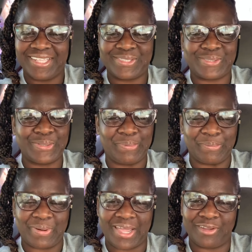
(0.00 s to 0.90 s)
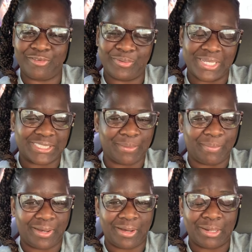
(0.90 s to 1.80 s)
Super proud of you as a
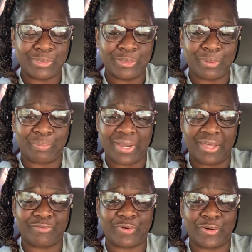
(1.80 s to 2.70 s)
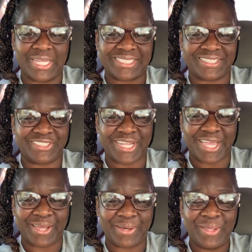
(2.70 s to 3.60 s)
mom. Super proud of her as a
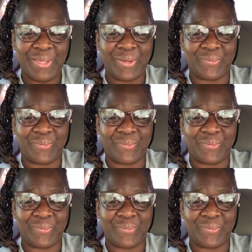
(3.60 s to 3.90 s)
child.